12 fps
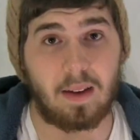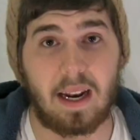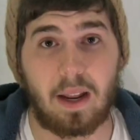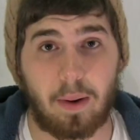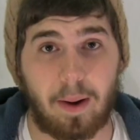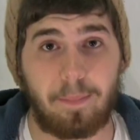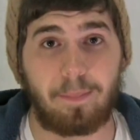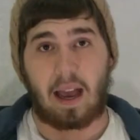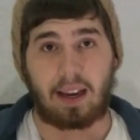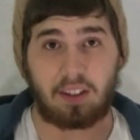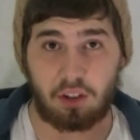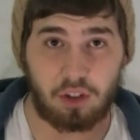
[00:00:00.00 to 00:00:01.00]
Anyway,
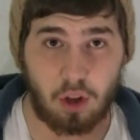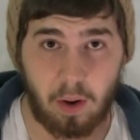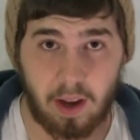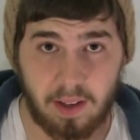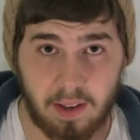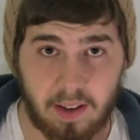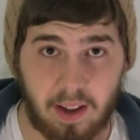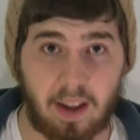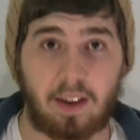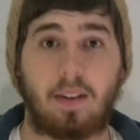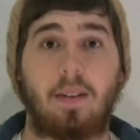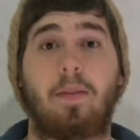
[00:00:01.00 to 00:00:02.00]
I guess I'll just go ahead and say
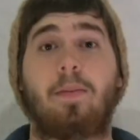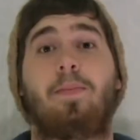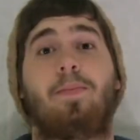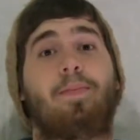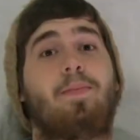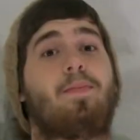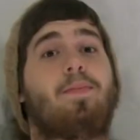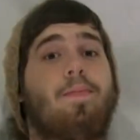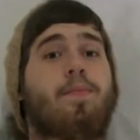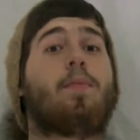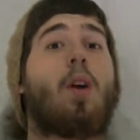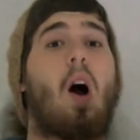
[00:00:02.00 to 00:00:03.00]
it.
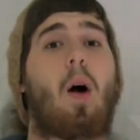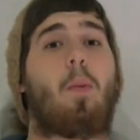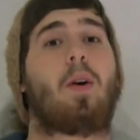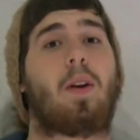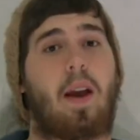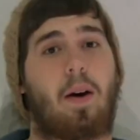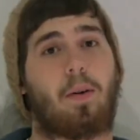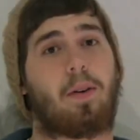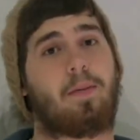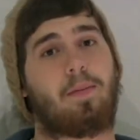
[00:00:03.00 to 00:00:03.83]
Onward and outward.